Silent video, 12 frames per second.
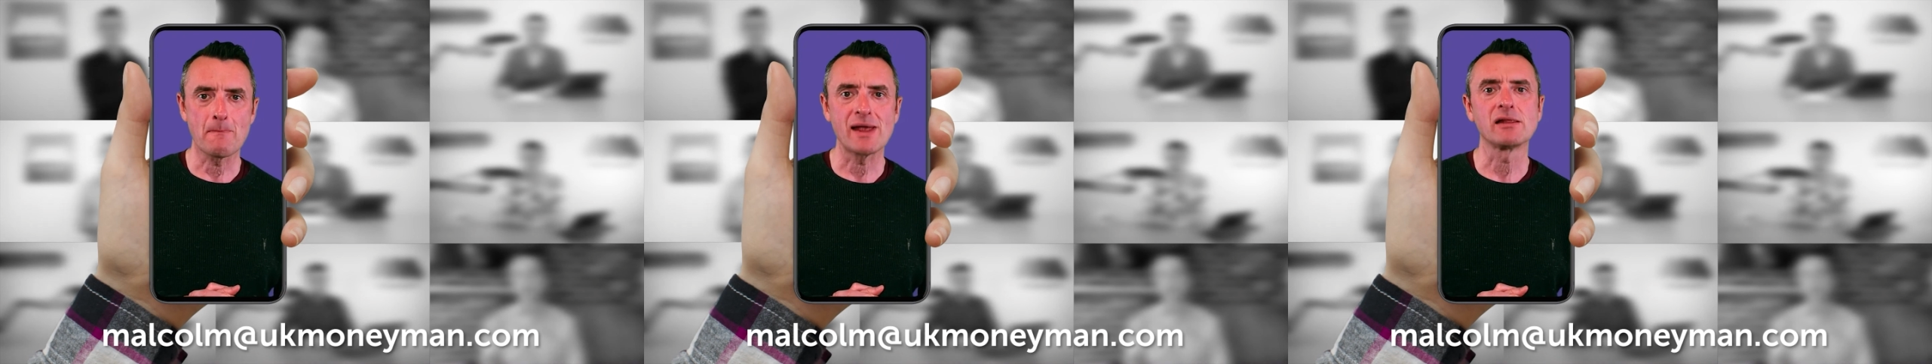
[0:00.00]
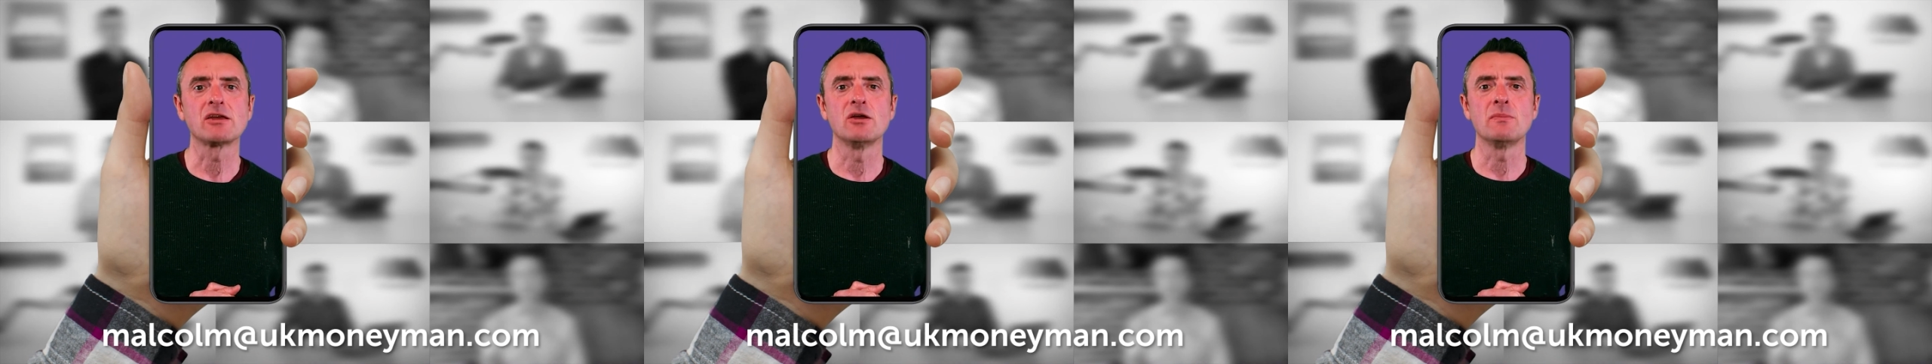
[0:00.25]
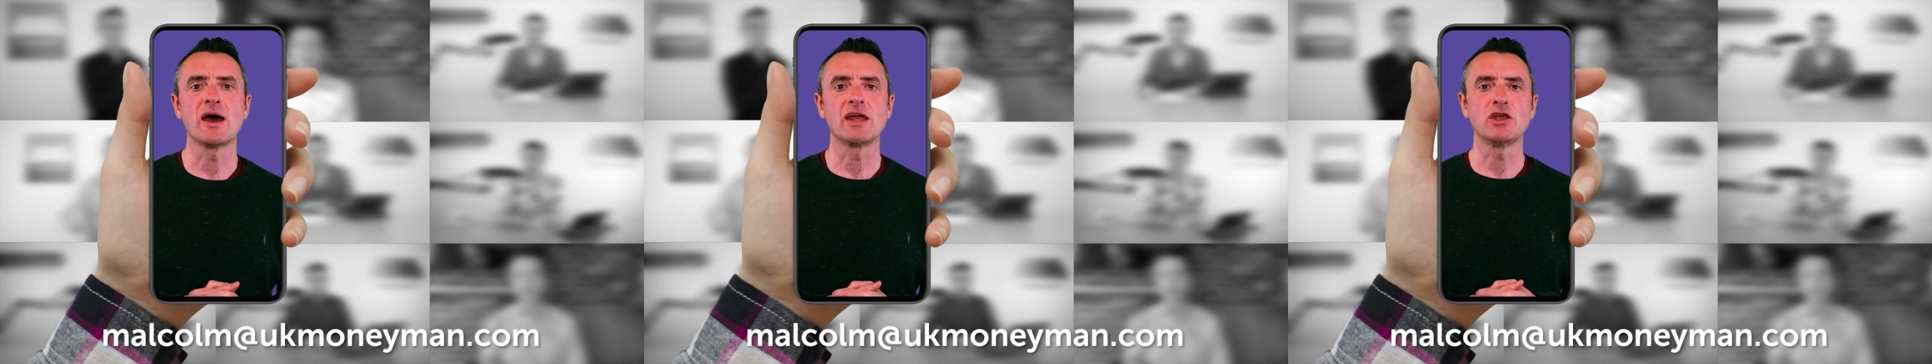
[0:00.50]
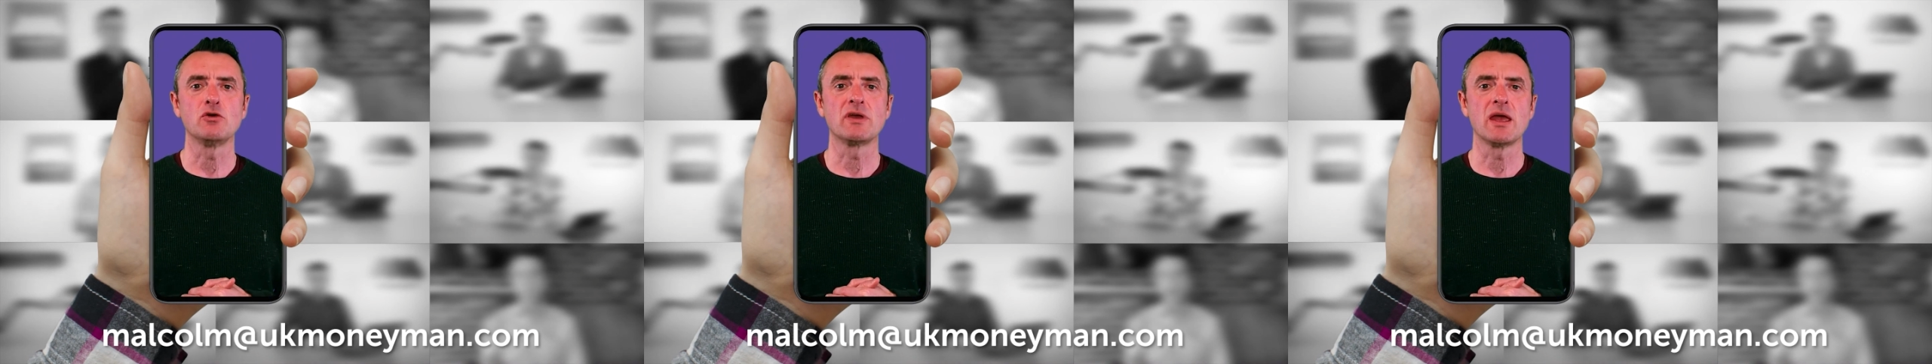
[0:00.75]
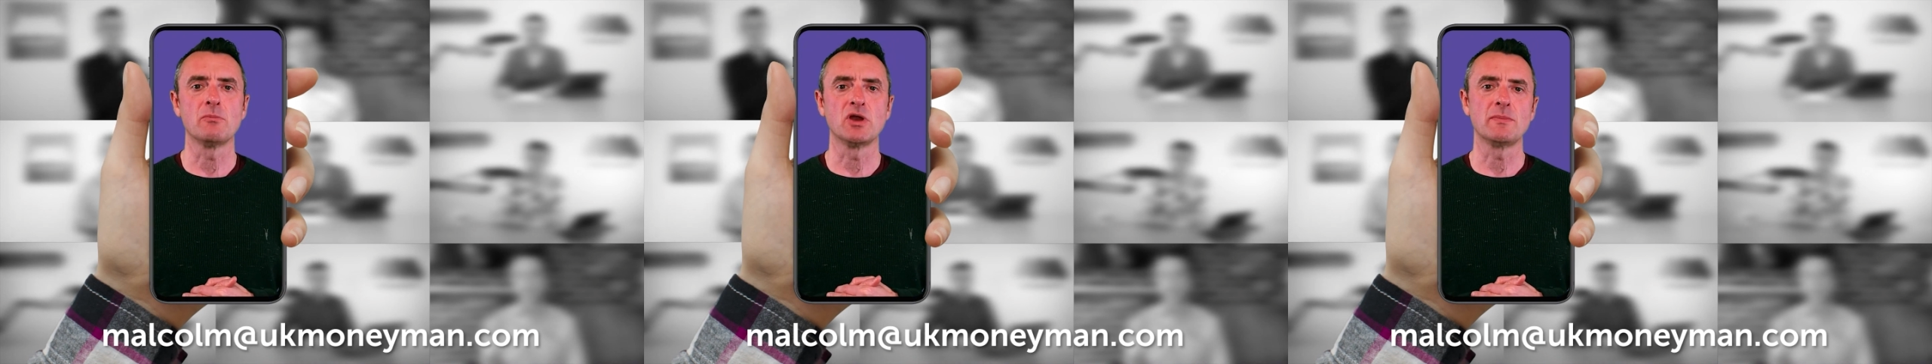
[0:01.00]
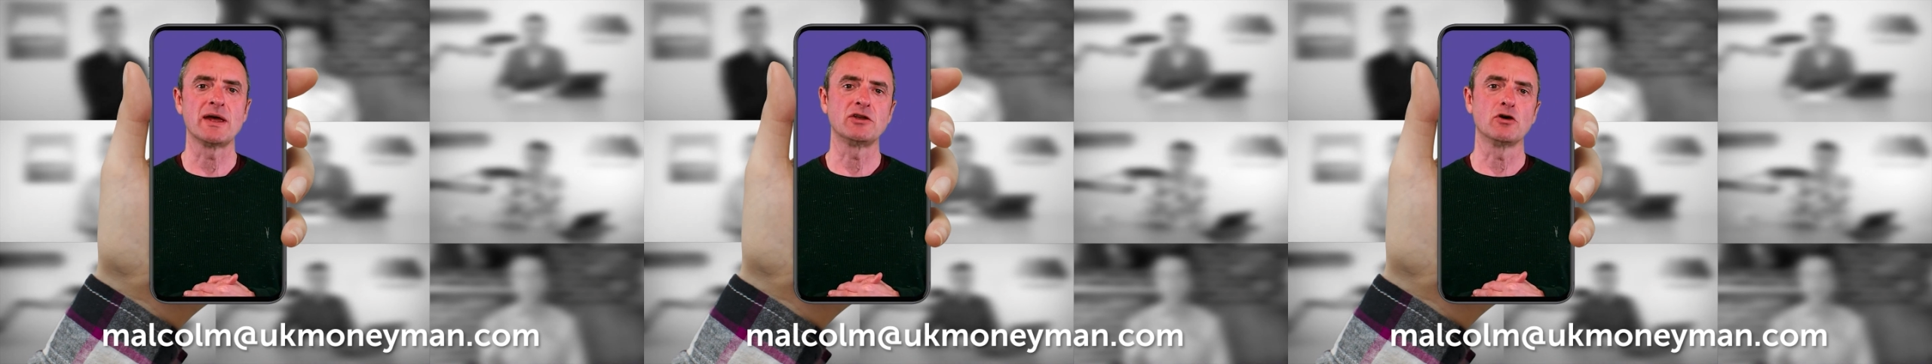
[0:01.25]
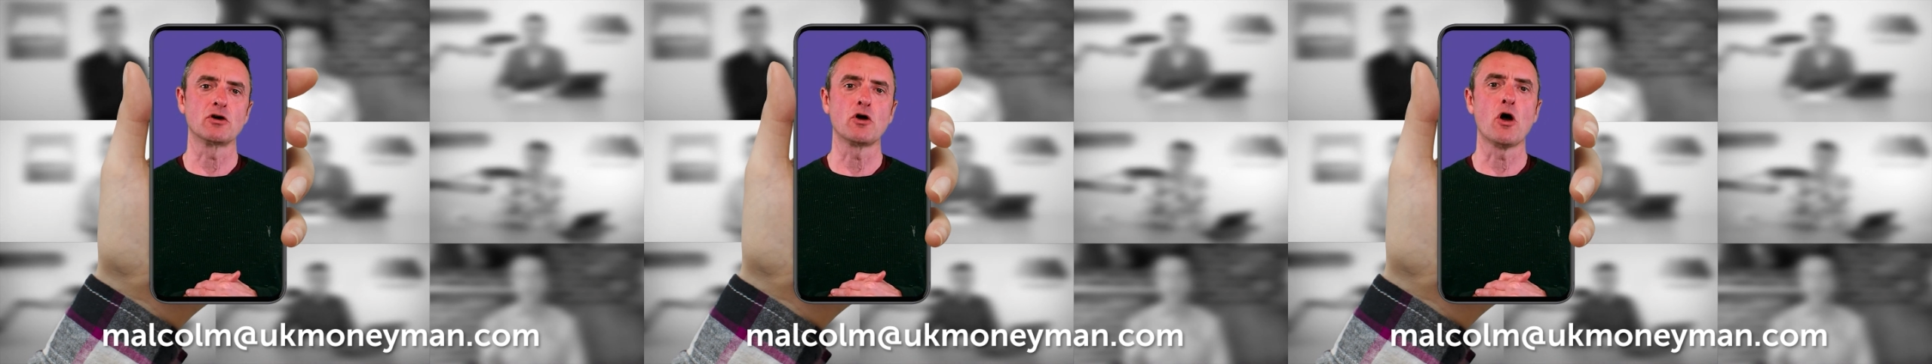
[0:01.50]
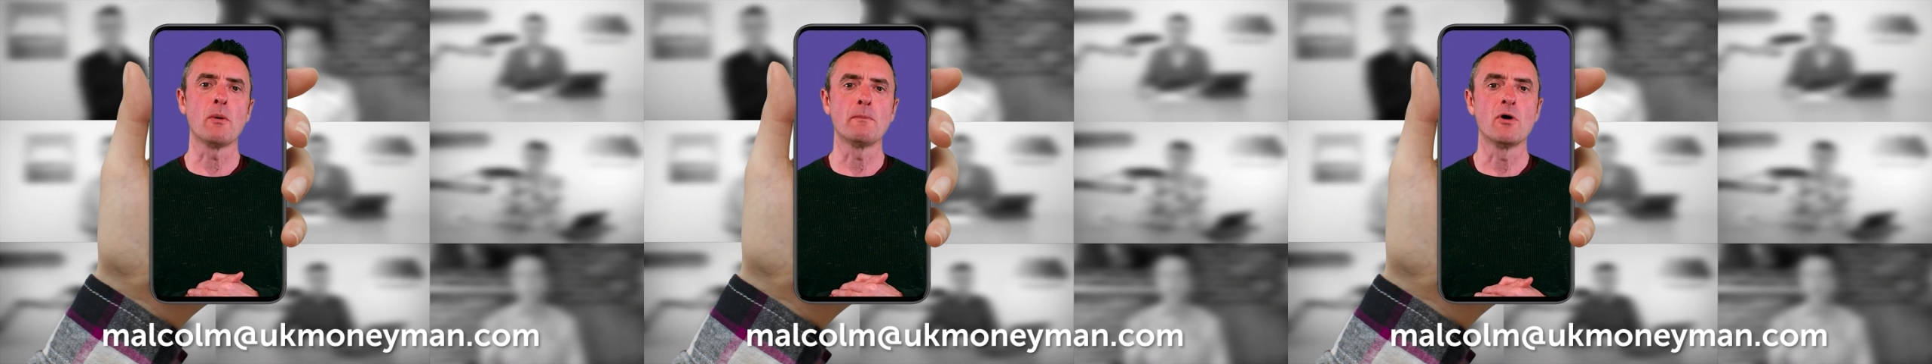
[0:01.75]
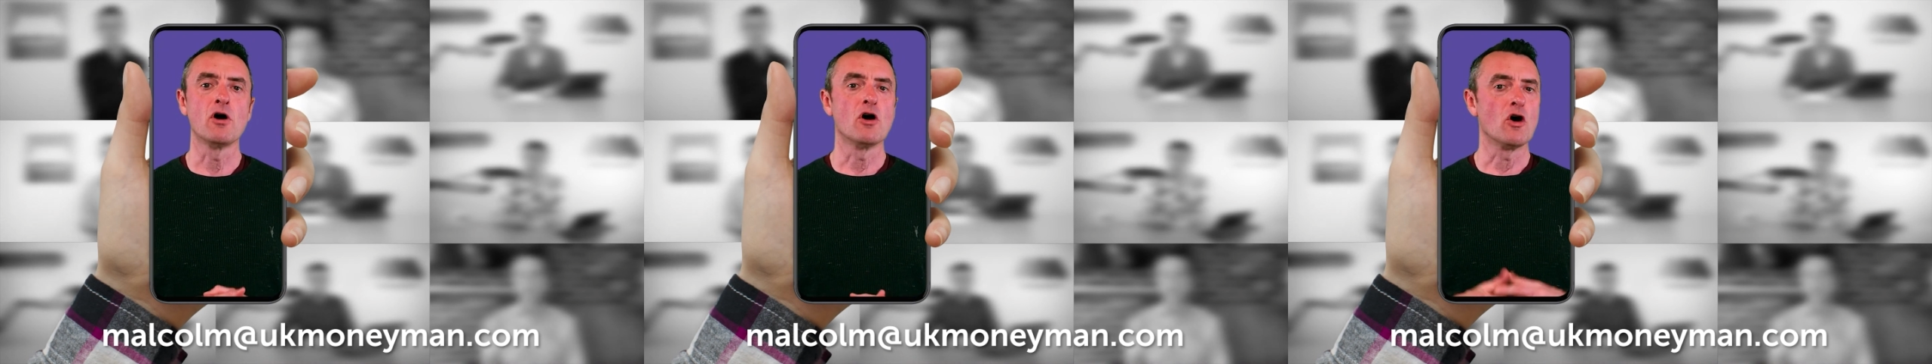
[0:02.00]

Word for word: malcolm@ukmoneyman.com,